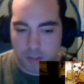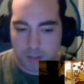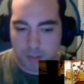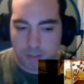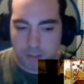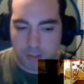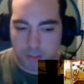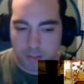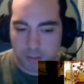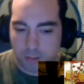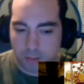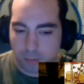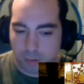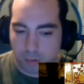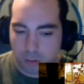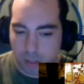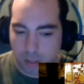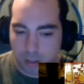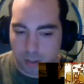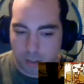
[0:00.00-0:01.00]

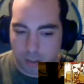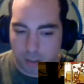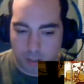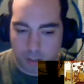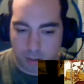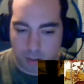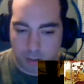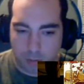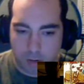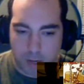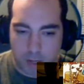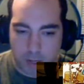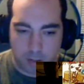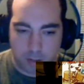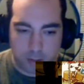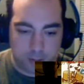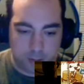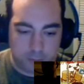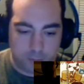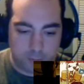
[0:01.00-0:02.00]
and crackling
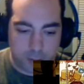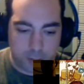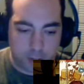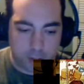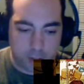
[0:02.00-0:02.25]
fire.